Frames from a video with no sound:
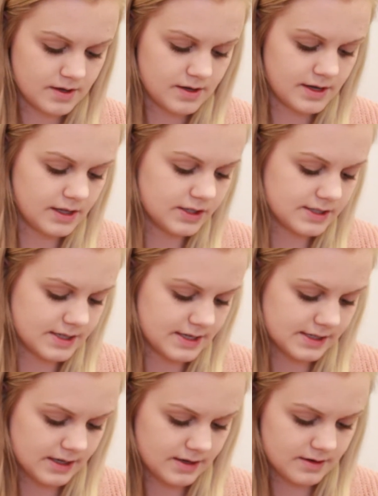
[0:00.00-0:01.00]
It looks
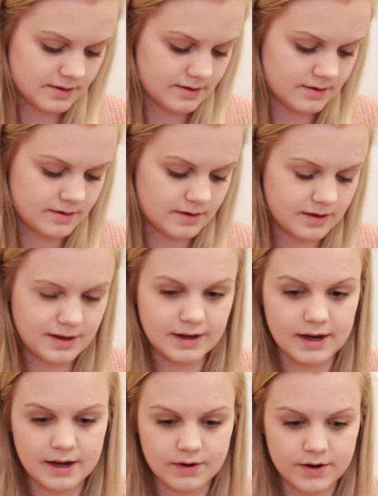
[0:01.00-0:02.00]
decent.
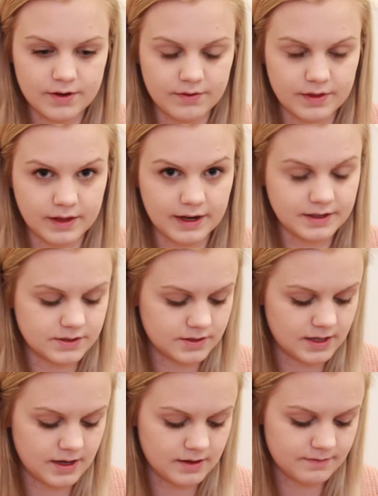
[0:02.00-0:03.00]
I don't know, the legs,
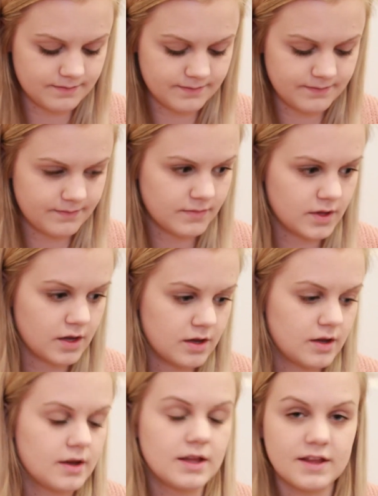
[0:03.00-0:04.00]
the
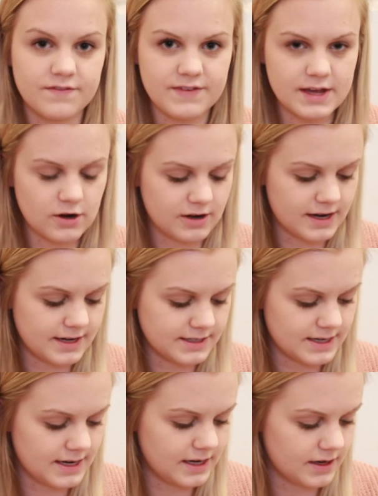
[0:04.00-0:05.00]
feet are kind of
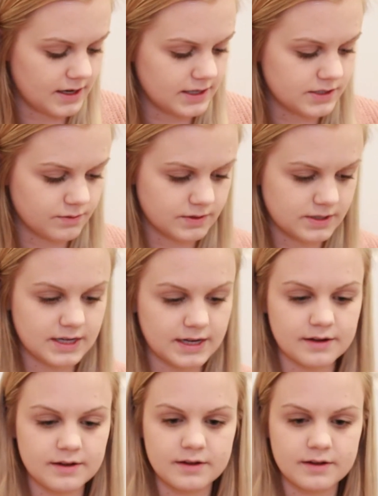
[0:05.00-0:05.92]
tiny on it, so we'll see.